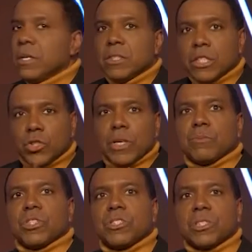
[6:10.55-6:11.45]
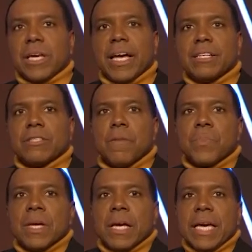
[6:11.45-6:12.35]
The scripture says
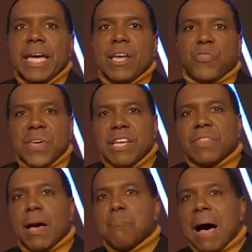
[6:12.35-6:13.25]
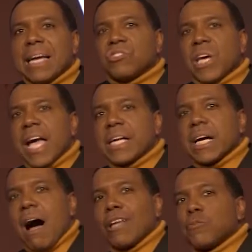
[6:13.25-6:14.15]
anything that might take
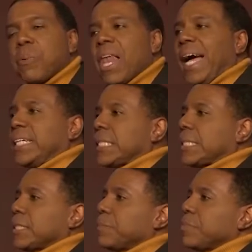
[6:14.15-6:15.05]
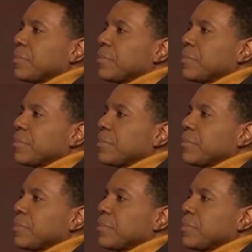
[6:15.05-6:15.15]
God's place.